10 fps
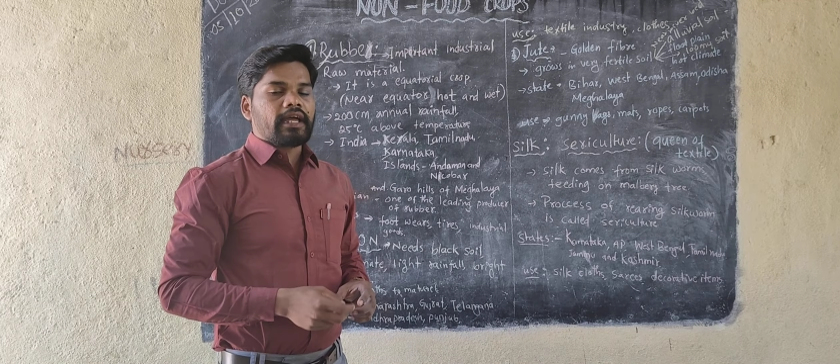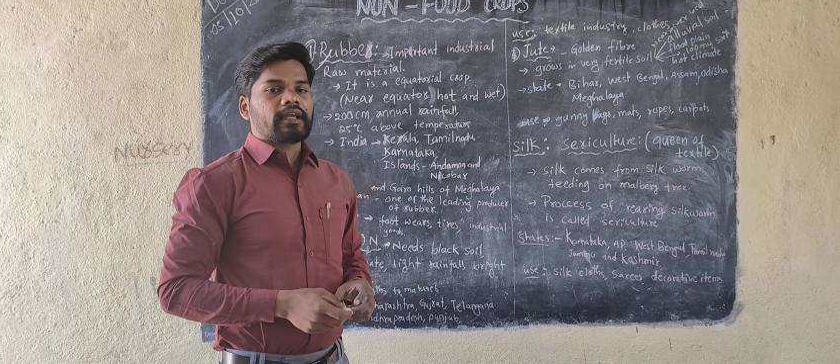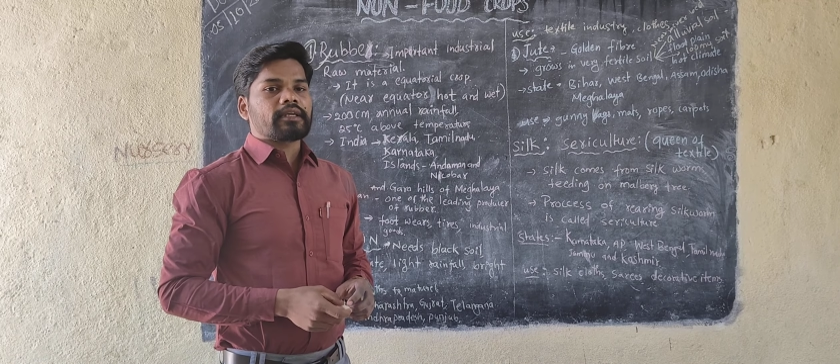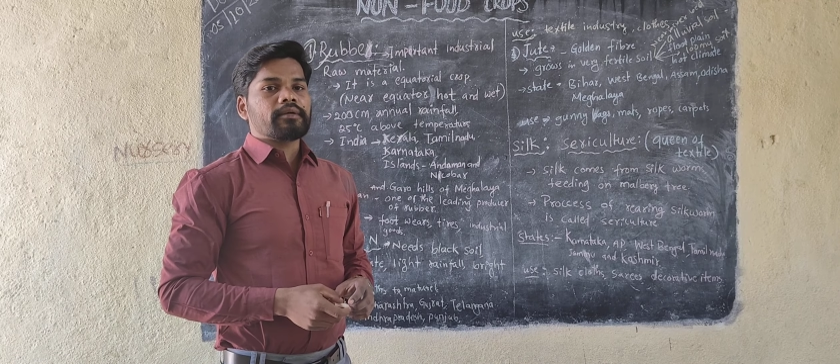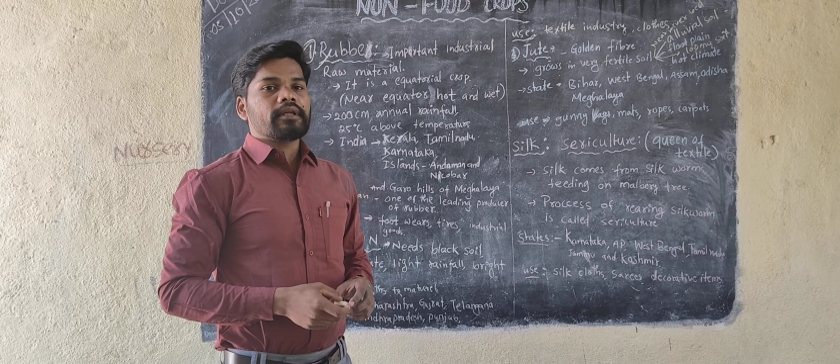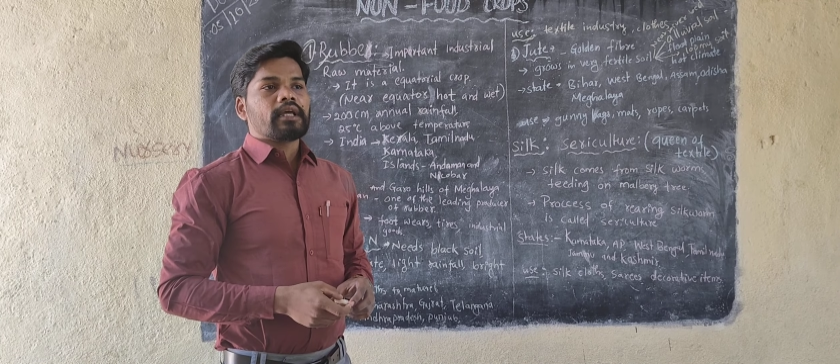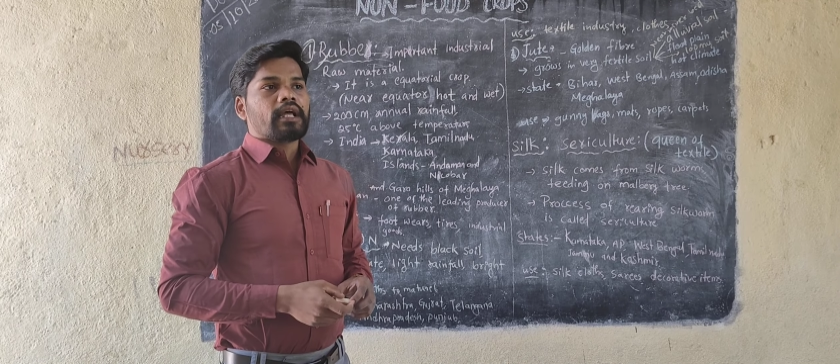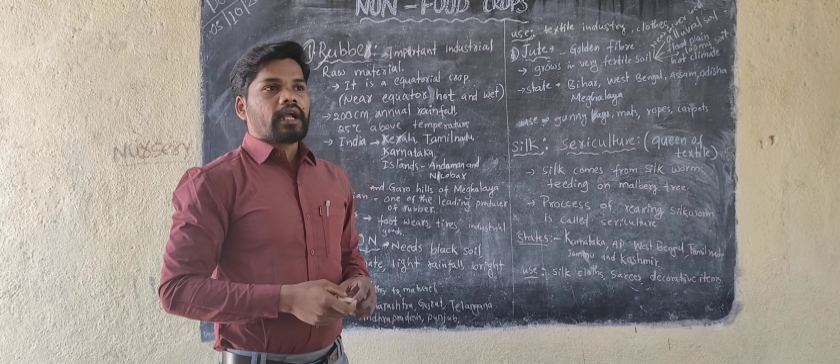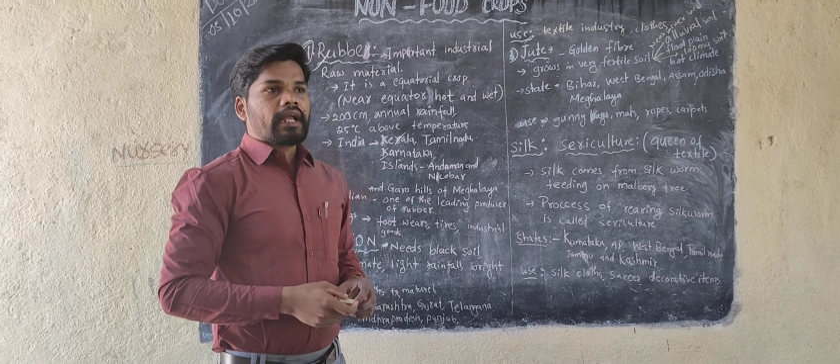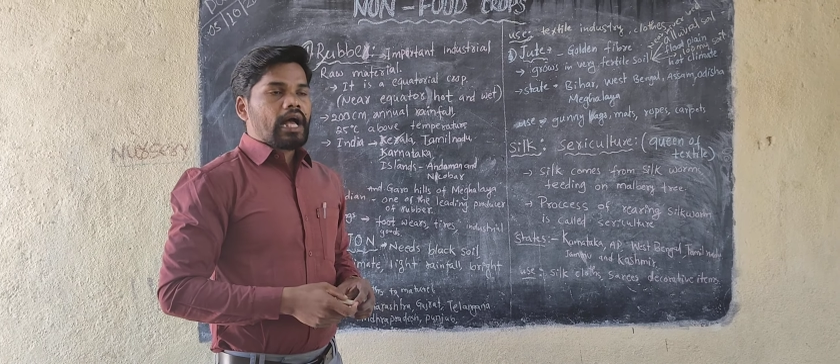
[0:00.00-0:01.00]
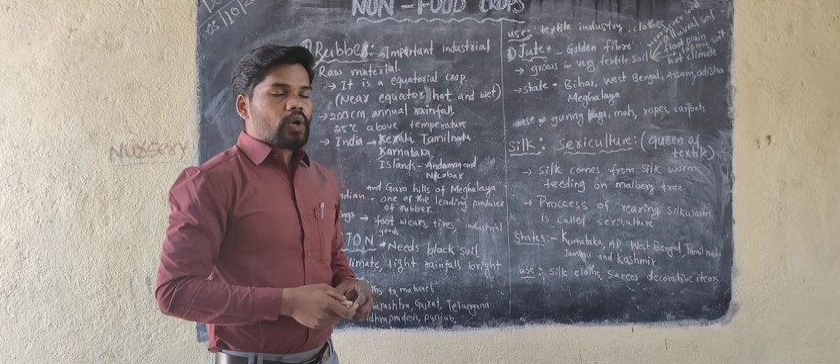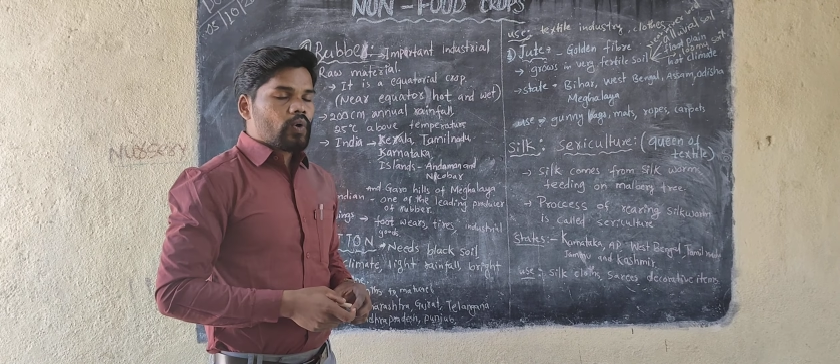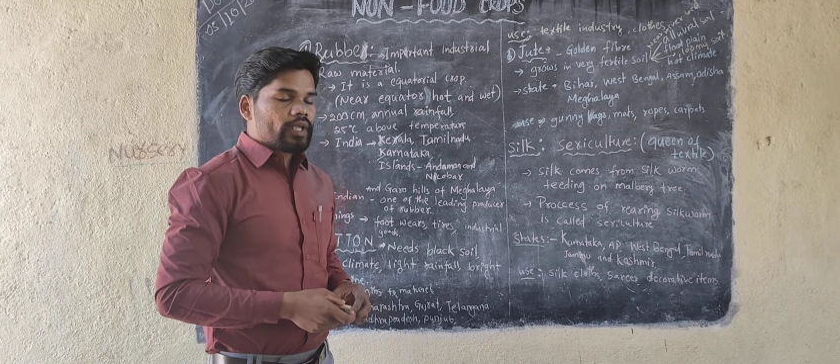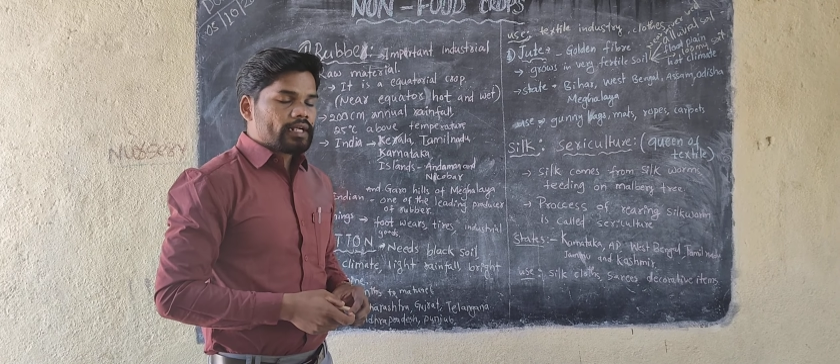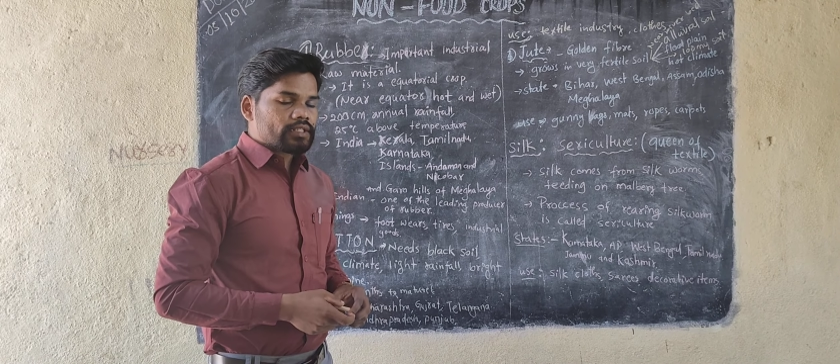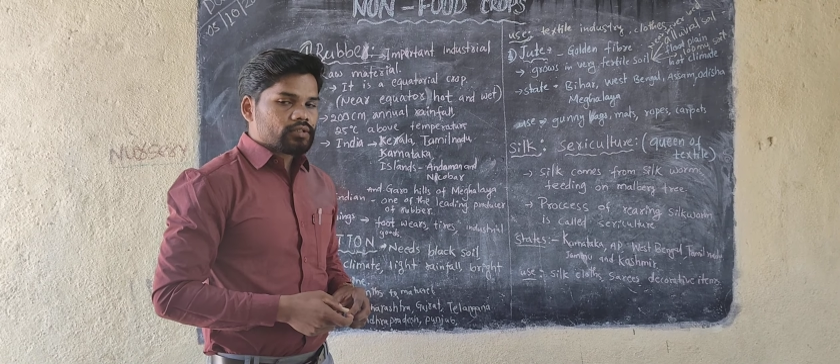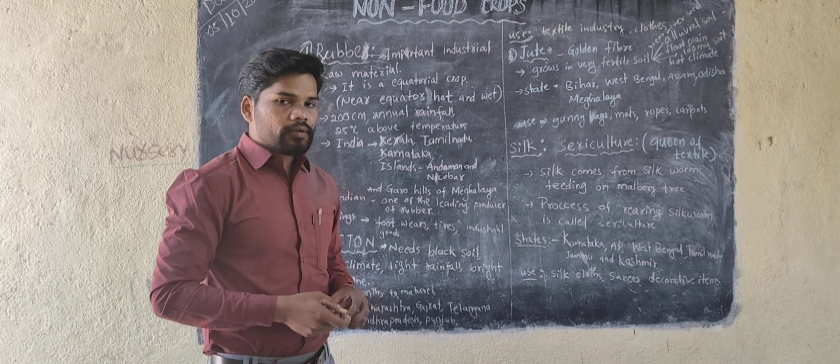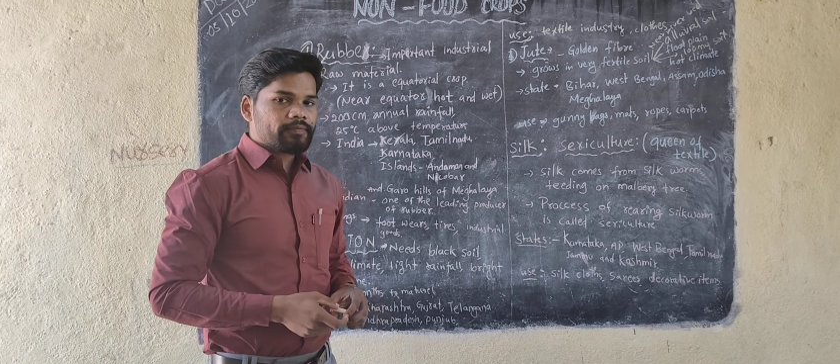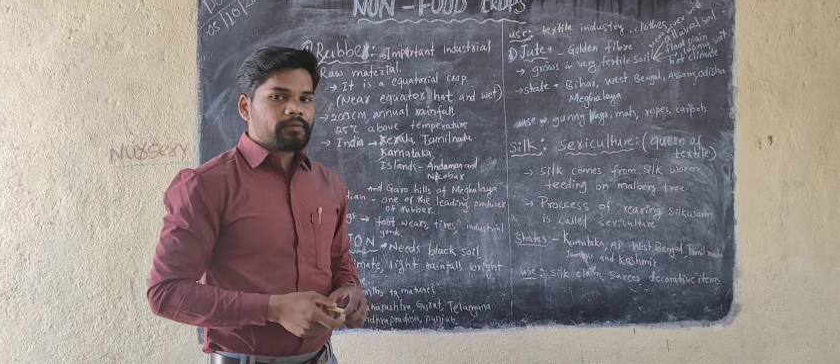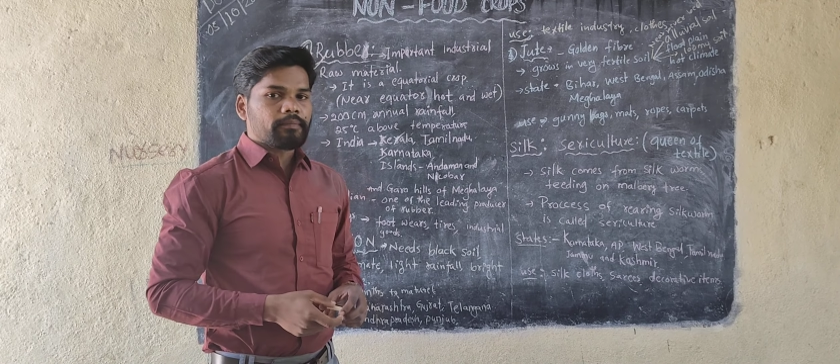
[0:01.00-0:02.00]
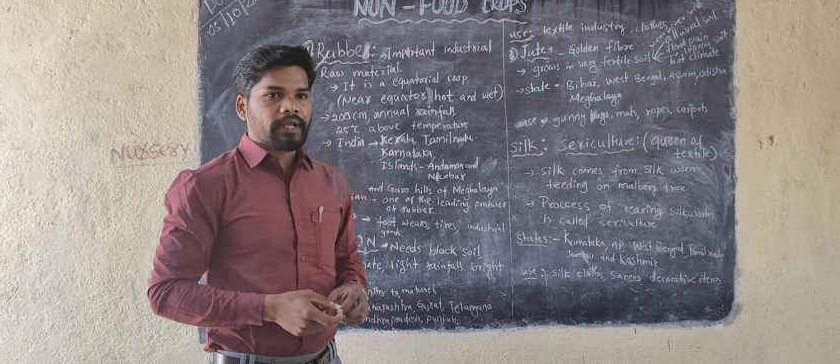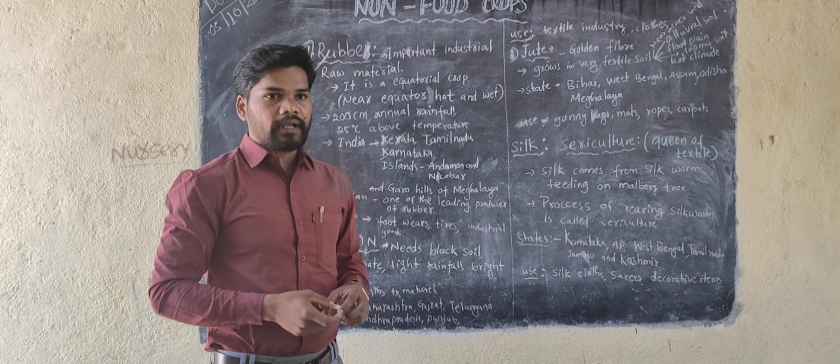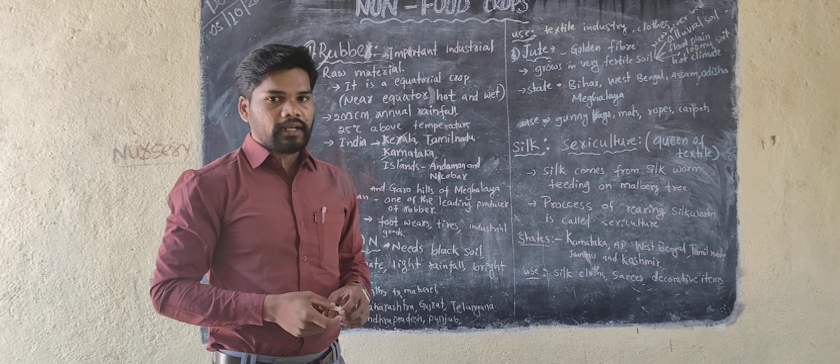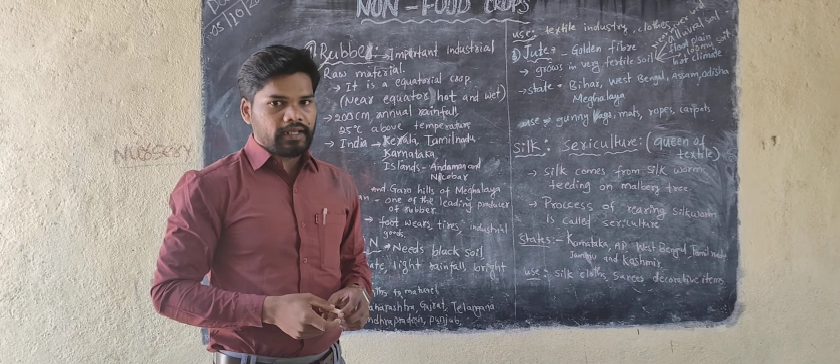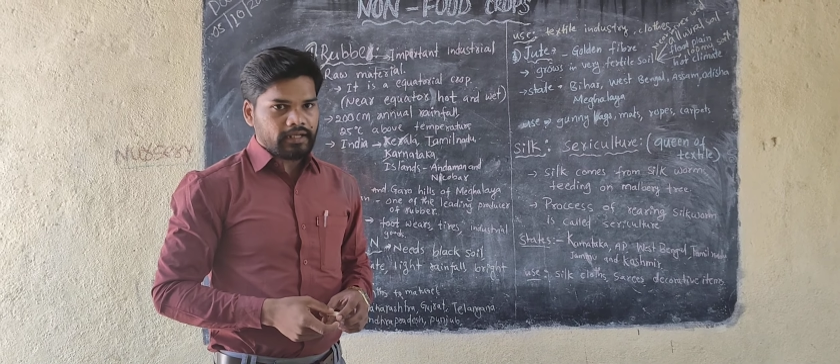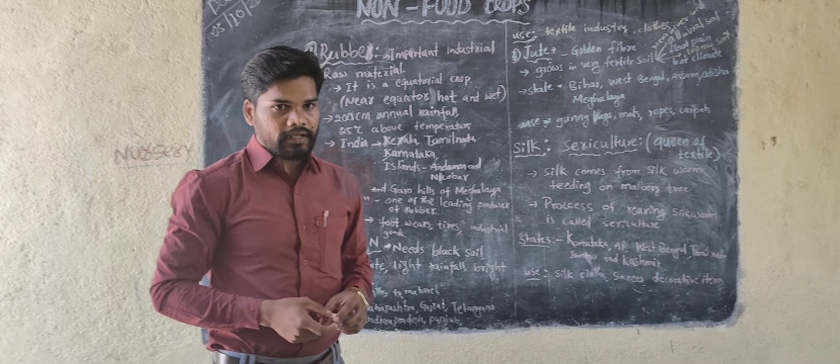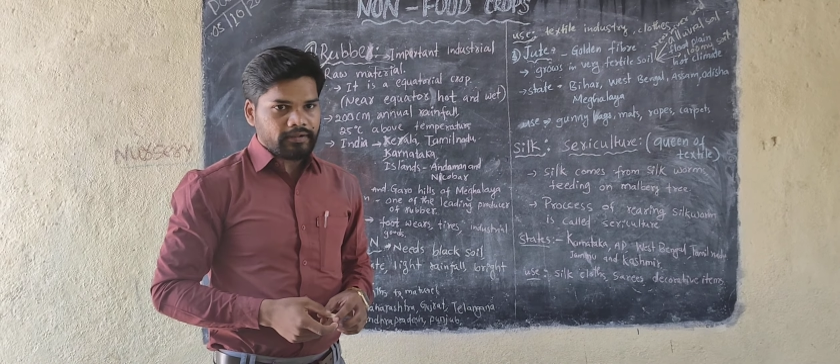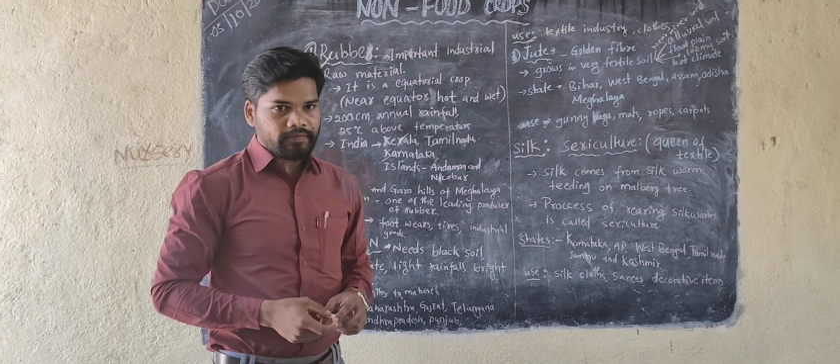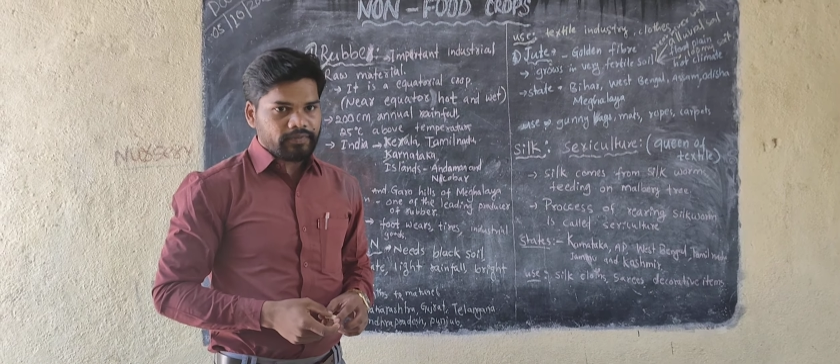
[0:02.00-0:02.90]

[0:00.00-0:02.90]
like Garo Hills of Meghalaya.